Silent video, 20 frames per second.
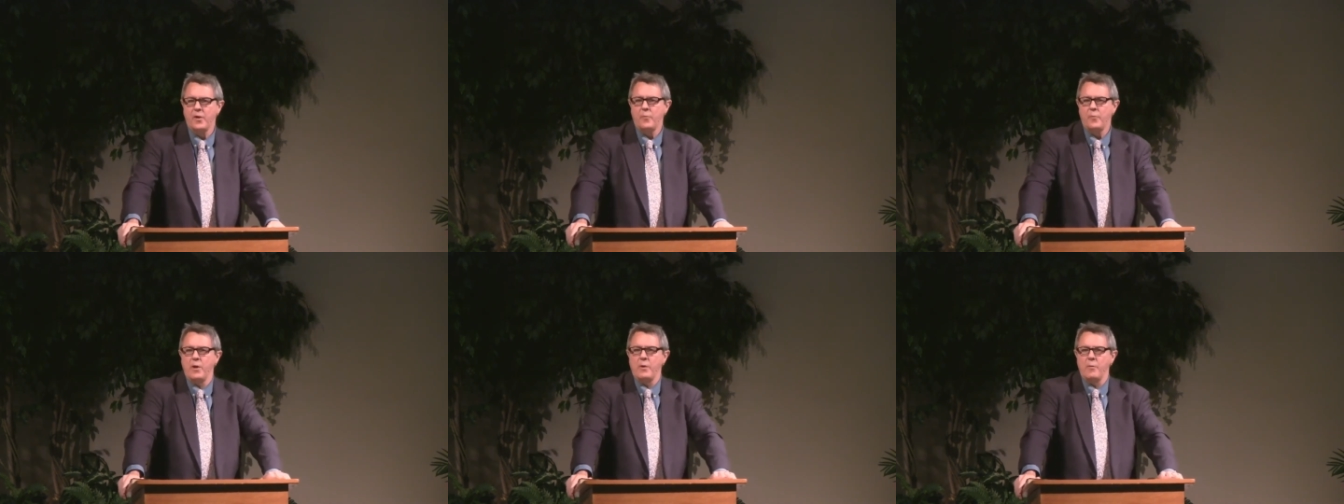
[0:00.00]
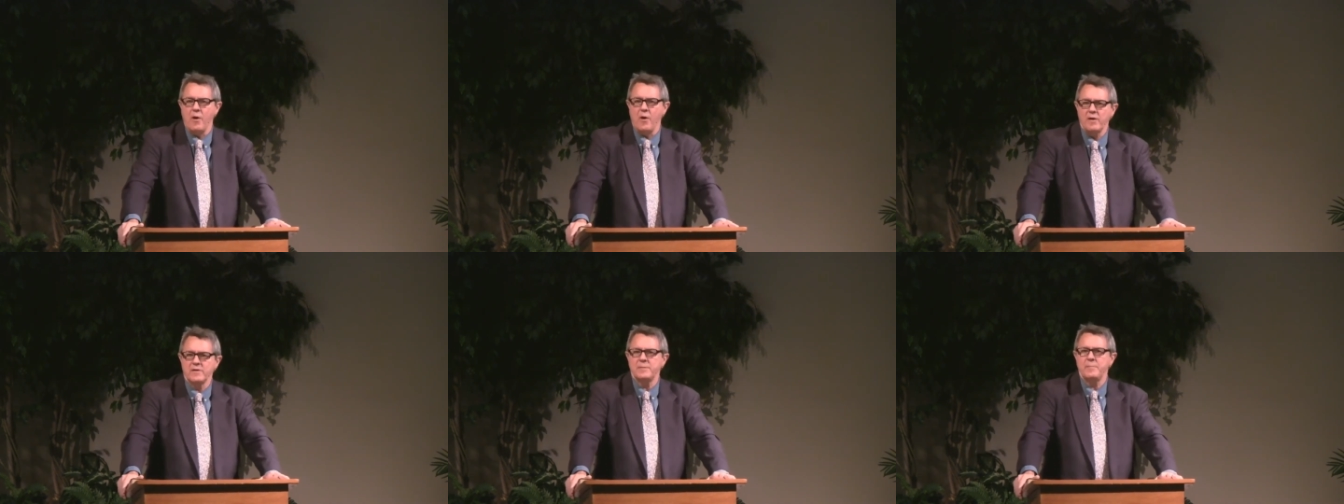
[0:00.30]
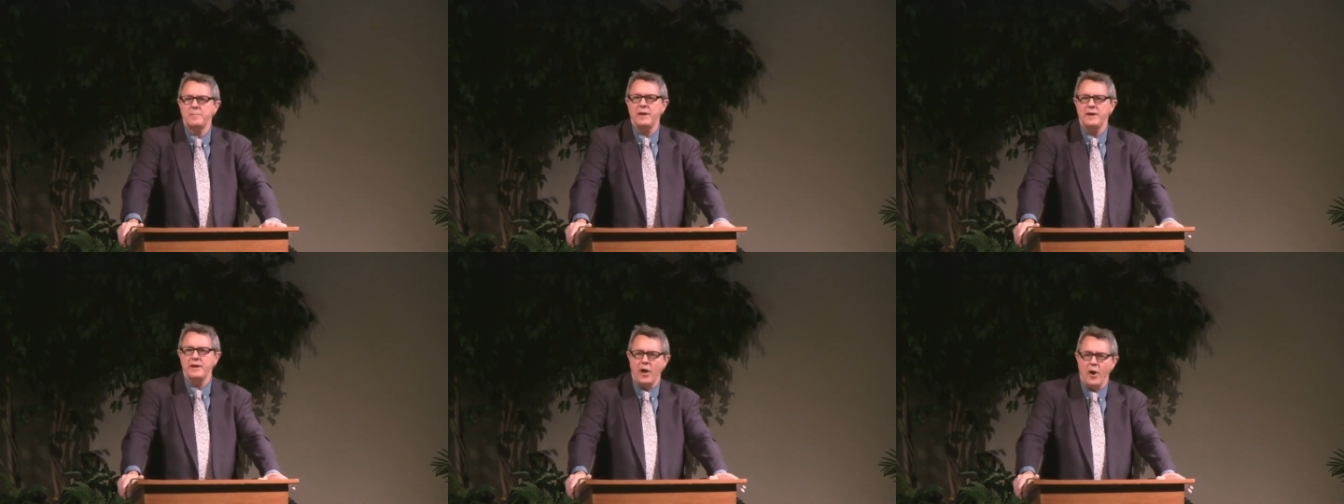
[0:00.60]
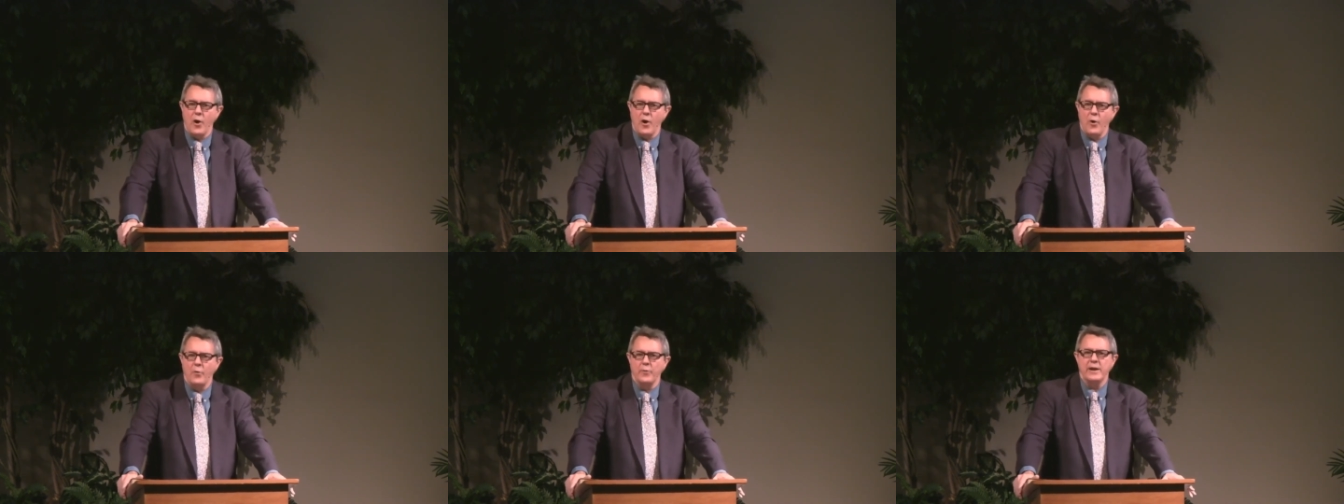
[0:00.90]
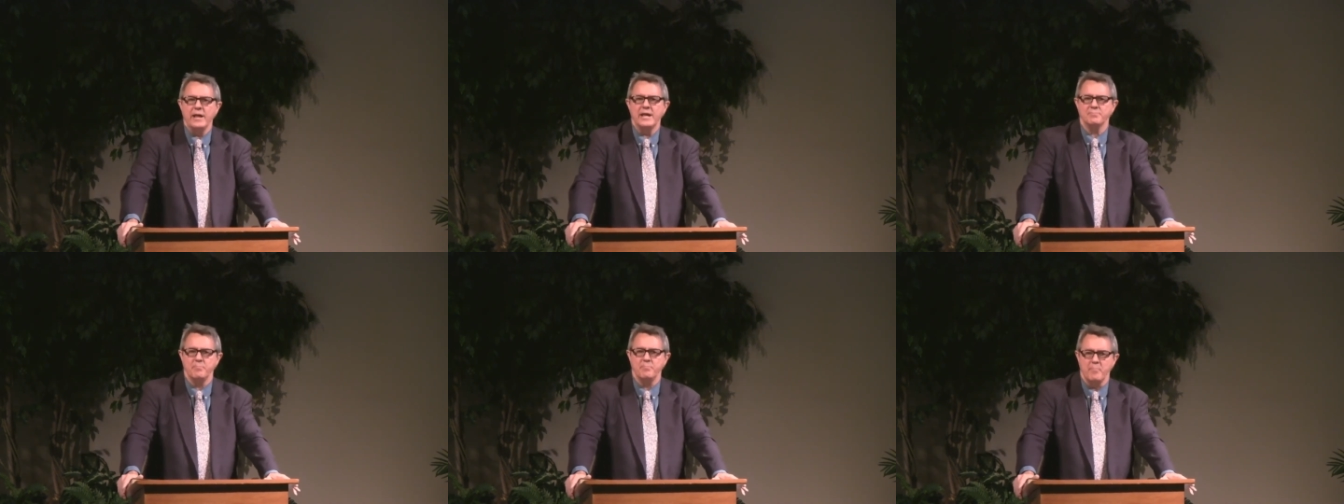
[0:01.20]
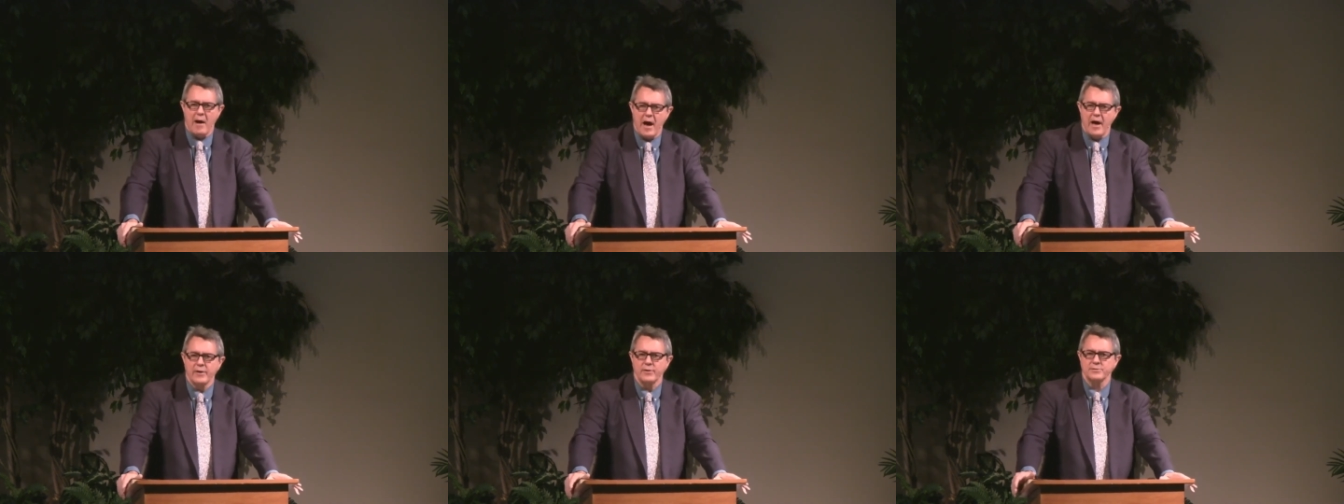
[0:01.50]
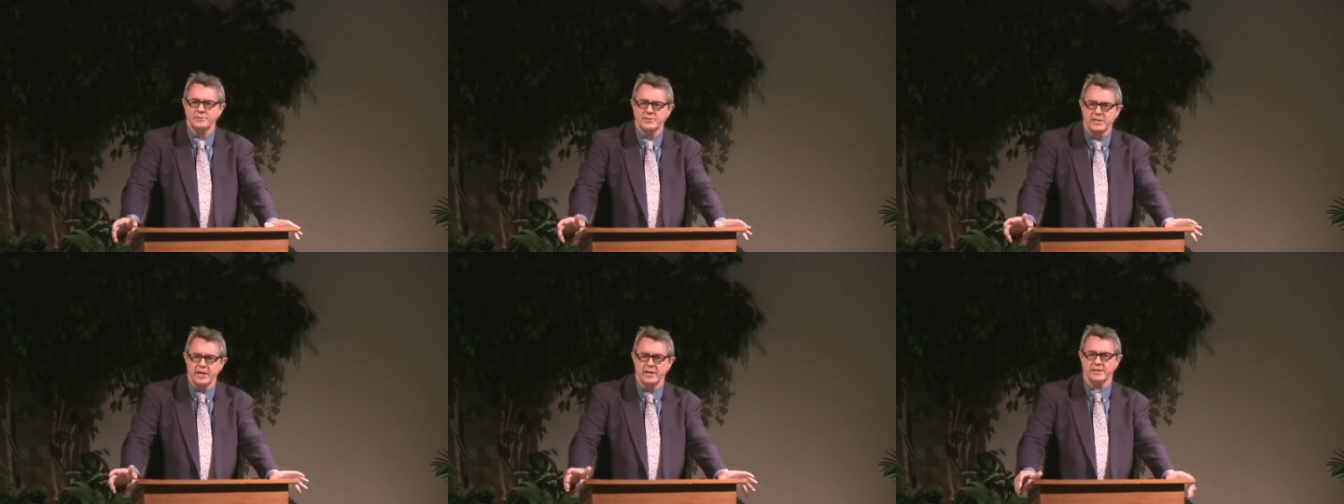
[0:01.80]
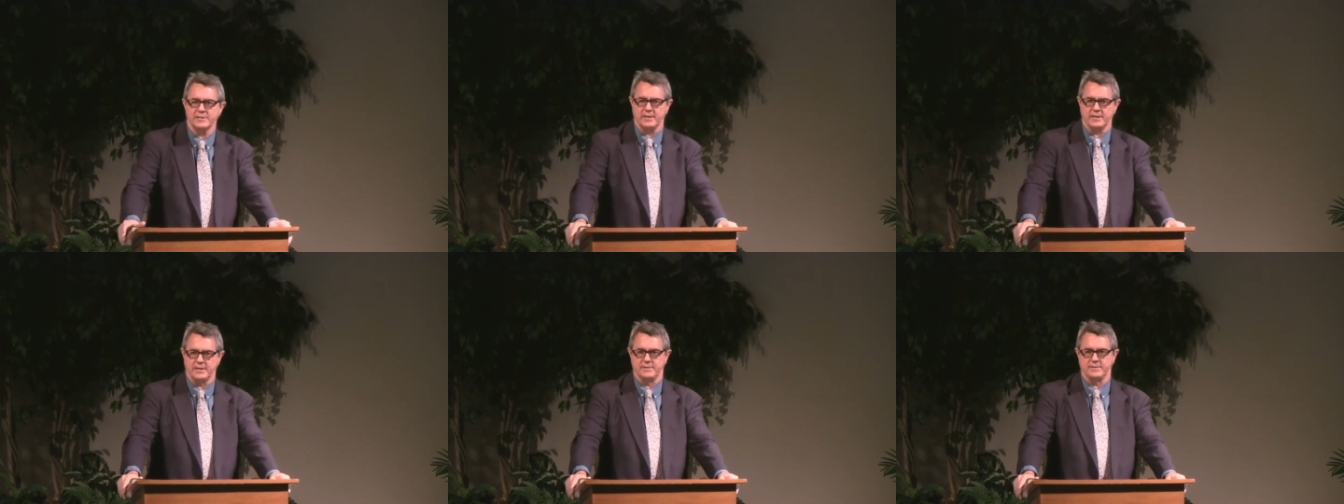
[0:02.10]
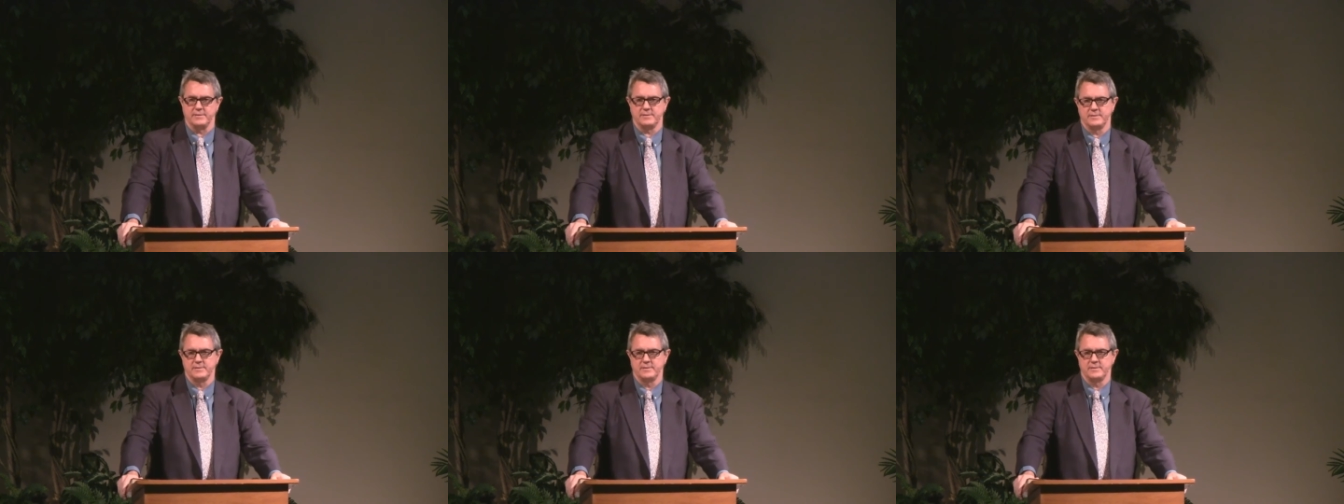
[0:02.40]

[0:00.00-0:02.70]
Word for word: We want to be known as model citizens.